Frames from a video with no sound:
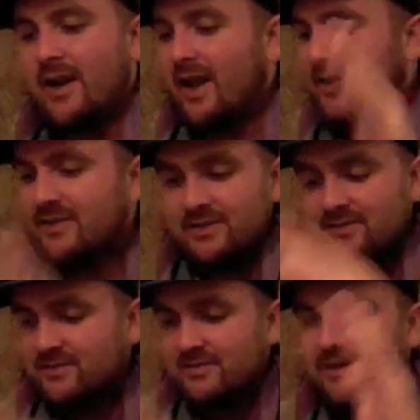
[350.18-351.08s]
And I could just
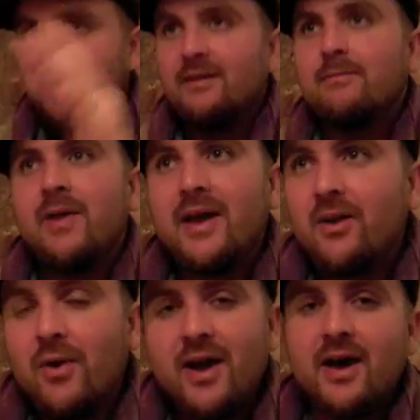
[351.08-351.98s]

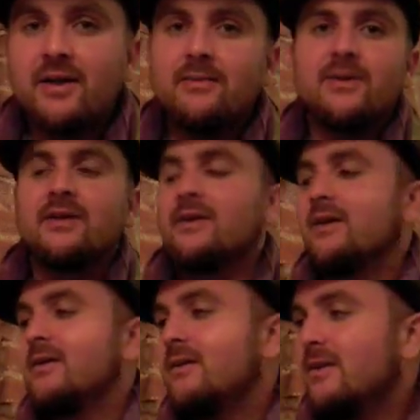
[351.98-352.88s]
bang away at them, and
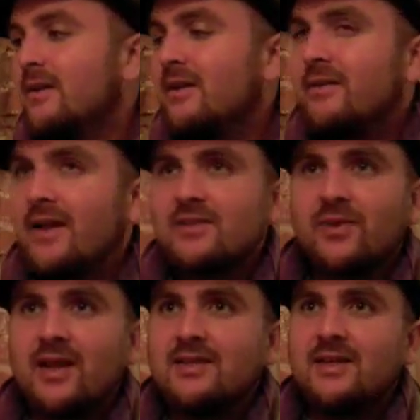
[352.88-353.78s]
that's
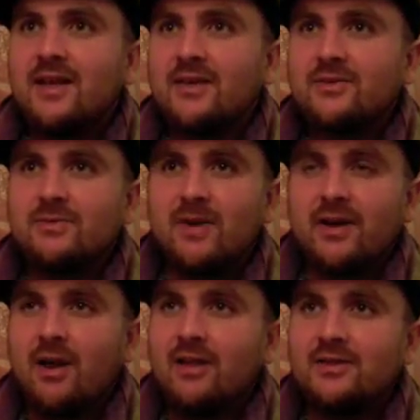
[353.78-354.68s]
what I did. I used my
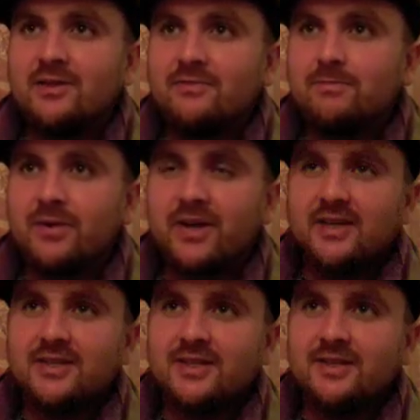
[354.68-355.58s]
knowledge of
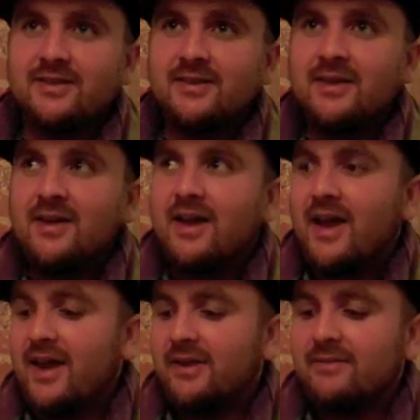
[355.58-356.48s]
percussion
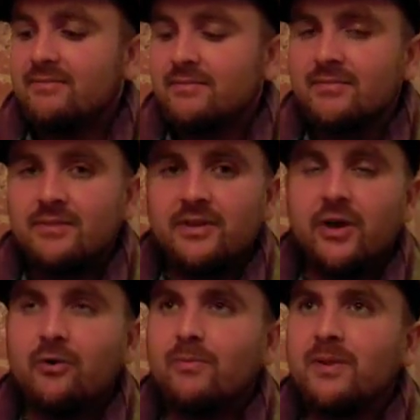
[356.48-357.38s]
and
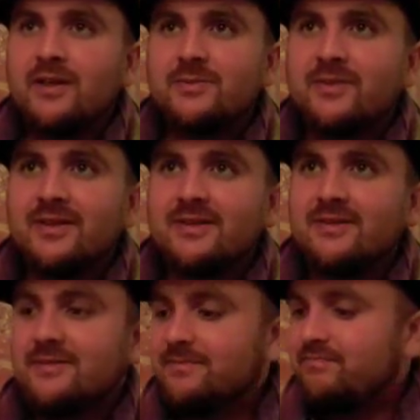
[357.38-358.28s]
note placement,
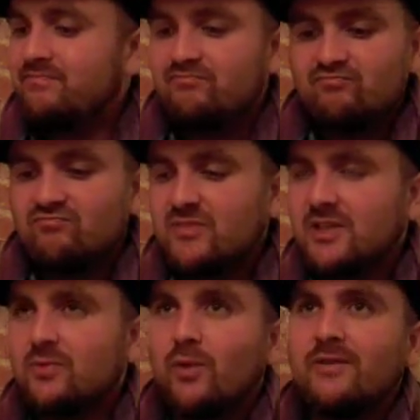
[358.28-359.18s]
and
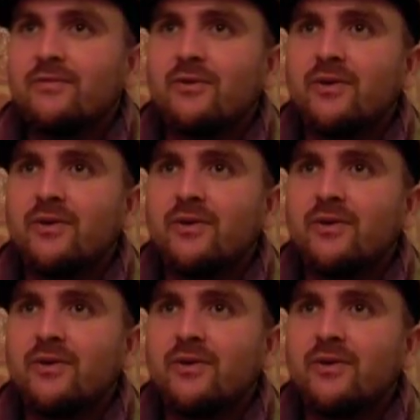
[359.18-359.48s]
just went for